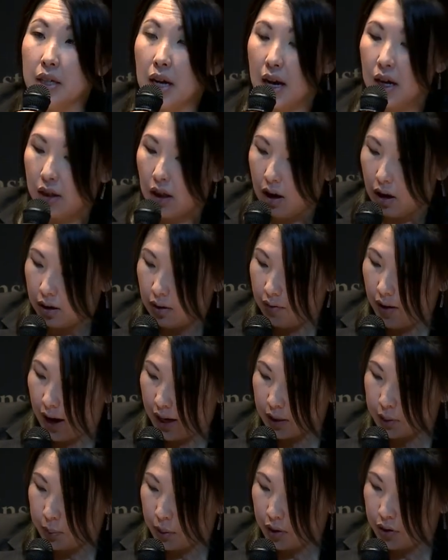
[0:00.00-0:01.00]
dialogue of
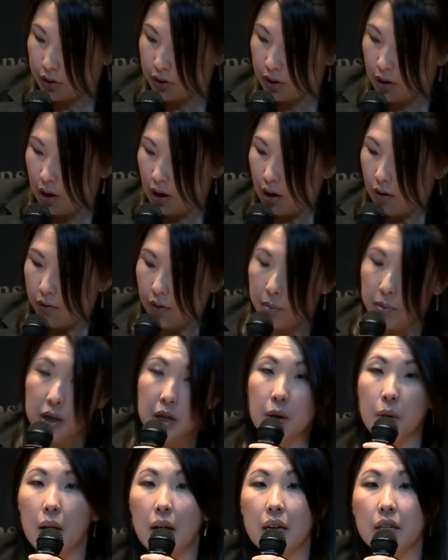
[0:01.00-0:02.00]
experts from the
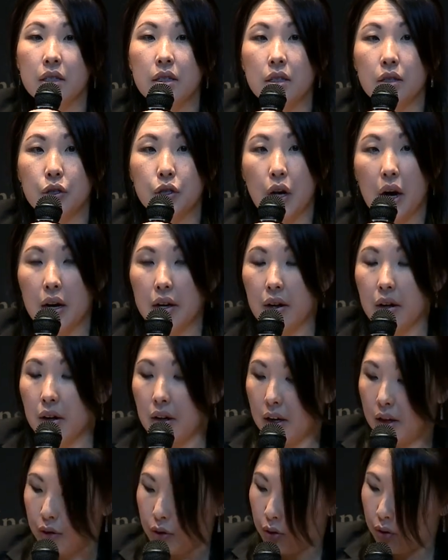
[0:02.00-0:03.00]
US, China,
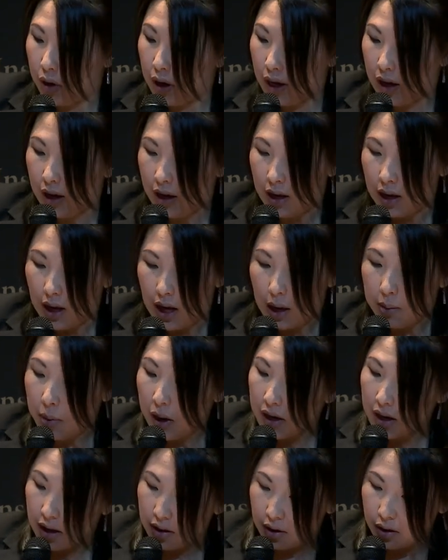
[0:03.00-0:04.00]
and Korea, and
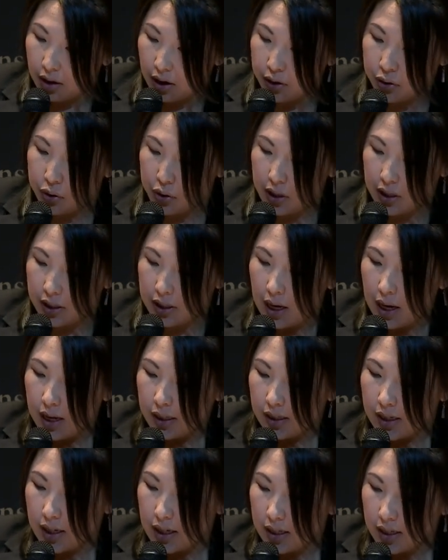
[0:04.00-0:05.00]
many other countries
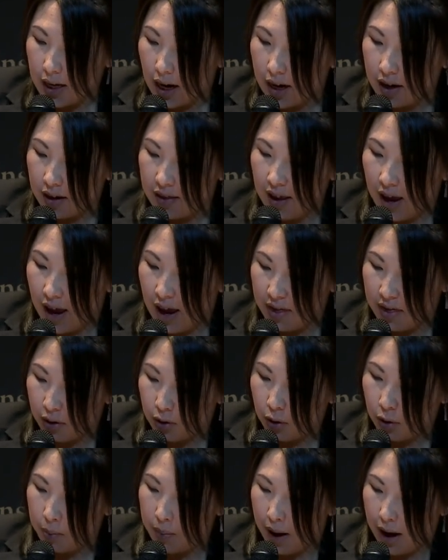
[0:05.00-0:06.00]
to decide on the
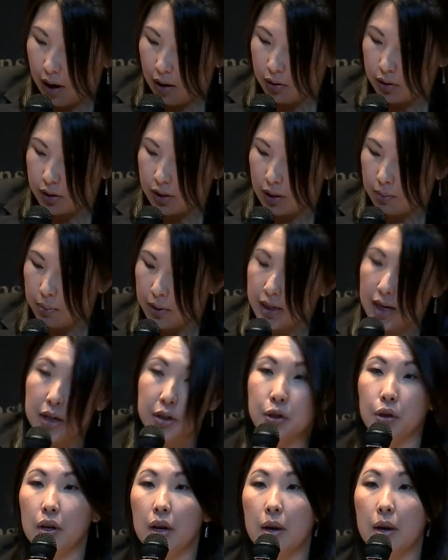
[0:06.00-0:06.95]
ethical bounds and potential